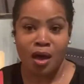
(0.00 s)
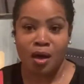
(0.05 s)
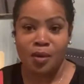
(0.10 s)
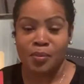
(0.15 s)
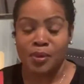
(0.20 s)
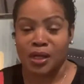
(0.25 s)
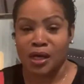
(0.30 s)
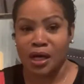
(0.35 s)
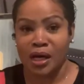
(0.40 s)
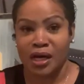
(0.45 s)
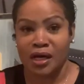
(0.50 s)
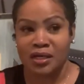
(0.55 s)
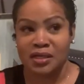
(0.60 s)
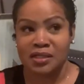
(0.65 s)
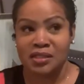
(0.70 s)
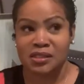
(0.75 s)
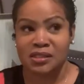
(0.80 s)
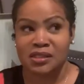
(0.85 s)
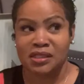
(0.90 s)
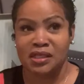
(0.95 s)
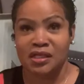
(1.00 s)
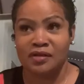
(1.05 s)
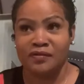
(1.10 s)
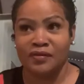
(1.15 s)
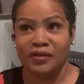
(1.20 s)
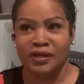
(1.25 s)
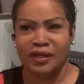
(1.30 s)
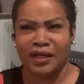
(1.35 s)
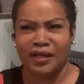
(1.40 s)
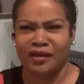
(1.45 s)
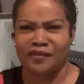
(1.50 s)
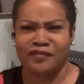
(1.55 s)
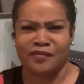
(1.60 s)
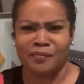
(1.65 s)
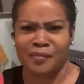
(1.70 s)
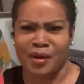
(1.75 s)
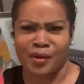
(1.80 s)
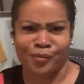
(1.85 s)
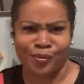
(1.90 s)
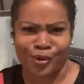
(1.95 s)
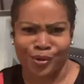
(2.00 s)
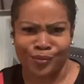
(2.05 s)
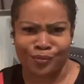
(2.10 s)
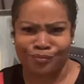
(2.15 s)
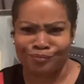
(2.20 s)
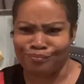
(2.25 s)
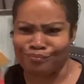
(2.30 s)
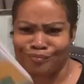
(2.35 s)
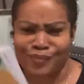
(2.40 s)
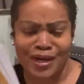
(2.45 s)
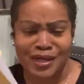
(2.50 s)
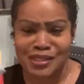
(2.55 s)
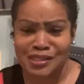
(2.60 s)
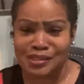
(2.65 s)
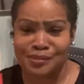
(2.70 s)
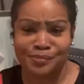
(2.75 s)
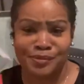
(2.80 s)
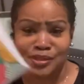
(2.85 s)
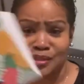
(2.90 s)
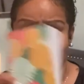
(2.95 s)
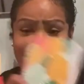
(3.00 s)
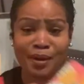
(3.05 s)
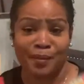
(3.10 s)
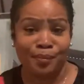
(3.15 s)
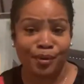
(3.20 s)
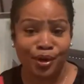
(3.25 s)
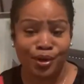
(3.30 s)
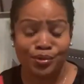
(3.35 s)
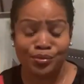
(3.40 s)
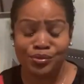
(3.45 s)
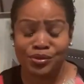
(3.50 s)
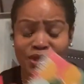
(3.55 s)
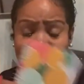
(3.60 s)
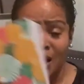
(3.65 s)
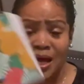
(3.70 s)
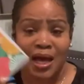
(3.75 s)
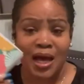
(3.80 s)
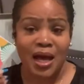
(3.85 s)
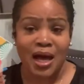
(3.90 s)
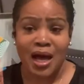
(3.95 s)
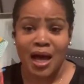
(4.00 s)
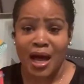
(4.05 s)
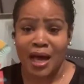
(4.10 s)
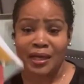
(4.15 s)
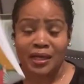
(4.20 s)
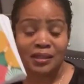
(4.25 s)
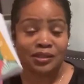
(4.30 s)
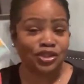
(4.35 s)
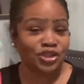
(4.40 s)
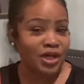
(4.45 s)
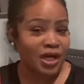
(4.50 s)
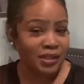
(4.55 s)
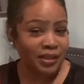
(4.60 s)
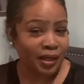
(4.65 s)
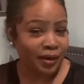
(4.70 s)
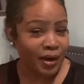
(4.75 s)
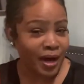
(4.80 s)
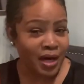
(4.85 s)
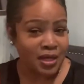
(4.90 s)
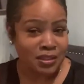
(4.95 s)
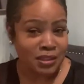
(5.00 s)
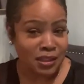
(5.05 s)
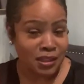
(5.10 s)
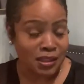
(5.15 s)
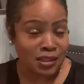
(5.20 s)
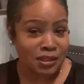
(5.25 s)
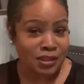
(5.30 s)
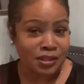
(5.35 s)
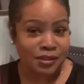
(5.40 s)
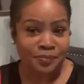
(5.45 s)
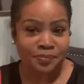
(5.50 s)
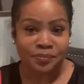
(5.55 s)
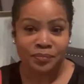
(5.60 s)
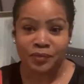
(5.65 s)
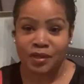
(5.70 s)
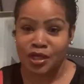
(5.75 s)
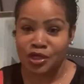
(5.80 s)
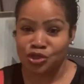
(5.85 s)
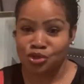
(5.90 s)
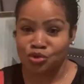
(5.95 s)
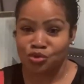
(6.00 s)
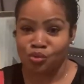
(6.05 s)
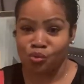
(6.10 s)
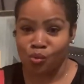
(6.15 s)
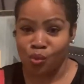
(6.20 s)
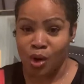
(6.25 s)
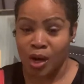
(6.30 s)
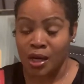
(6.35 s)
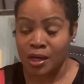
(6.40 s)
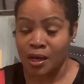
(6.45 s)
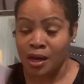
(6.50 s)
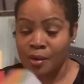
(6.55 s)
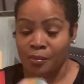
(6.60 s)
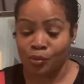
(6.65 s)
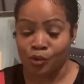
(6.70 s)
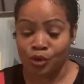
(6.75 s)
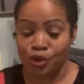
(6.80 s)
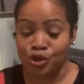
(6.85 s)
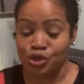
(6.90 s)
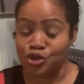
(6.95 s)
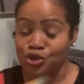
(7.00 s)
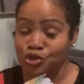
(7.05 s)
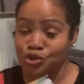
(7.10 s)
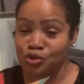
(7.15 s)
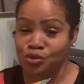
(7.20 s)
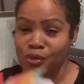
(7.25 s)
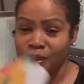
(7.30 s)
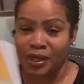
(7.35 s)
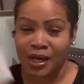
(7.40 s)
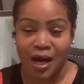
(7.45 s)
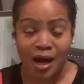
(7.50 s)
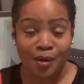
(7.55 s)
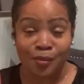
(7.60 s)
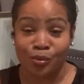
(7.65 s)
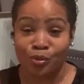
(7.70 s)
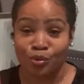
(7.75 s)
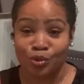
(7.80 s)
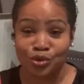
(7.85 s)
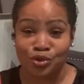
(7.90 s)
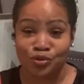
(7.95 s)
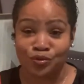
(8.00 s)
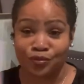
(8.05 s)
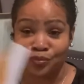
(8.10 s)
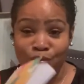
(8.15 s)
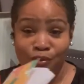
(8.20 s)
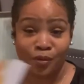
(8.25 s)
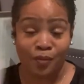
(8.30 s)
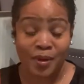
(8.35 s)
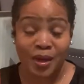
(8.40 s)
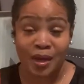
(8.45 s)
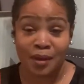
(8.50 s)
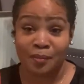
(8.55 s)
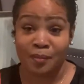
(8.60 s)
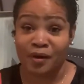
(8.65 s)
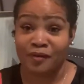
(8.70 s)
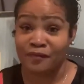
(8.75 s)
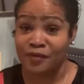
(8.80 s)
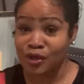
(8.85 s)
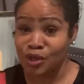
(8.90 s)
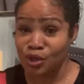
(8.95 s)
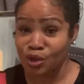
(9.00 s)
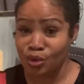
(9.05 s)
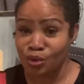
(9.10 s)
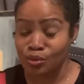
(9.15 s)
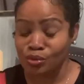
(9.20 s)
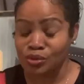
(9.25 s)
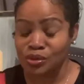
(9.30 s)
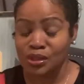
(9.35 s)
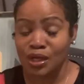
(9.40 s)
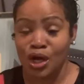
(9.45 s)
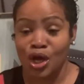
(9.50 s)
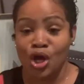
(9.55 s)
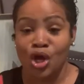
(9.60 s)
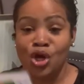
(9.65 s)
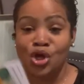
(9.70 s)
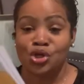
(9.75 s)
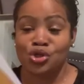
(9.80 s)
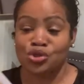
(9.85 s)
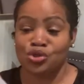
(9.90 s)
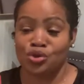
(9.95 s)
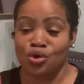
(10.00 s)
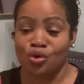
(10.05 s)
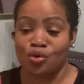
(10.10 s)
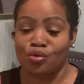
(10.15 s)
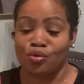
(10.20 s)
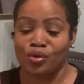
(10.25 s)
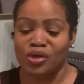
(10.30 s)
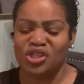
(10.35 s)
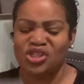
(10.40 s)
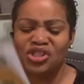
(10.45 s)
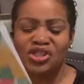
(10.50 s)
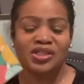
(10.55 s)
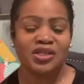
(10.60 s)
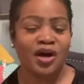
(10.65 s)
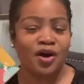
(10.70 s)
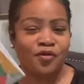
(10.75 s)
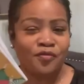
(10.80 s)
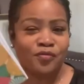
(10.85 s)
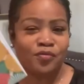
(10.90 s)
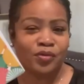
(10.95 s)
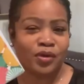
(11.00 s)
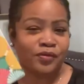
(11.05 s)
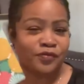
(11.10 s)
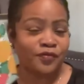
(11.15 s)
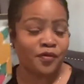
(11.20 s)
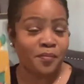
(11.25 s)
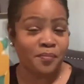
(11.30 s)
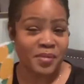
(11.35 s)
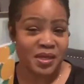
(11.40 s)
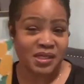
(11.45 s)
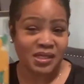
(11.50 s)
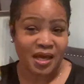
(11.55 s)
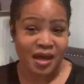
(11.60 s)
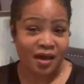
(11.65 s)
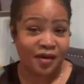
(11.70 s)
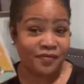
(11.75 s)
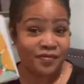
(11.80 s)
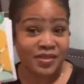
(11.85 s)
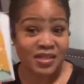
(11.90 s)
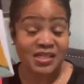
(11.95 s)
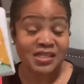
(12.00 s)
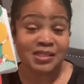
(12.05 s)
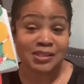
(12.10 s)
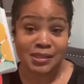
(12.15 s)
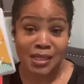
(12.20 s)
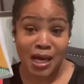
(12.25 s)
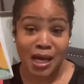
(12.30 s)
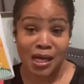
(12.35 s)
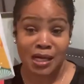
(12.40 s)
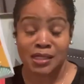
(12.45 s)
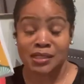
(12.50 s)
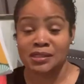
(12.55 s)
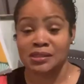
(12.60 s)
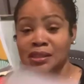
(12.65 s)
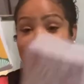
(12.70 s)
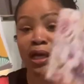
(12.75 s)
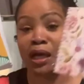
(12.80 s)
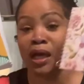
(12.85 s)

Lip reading: because even like if I'm at work, I can slip this in my purse. I can jot down ideas as to what I'm gonna do and how I'm going to format my videos. So it's just helpful for me to have this size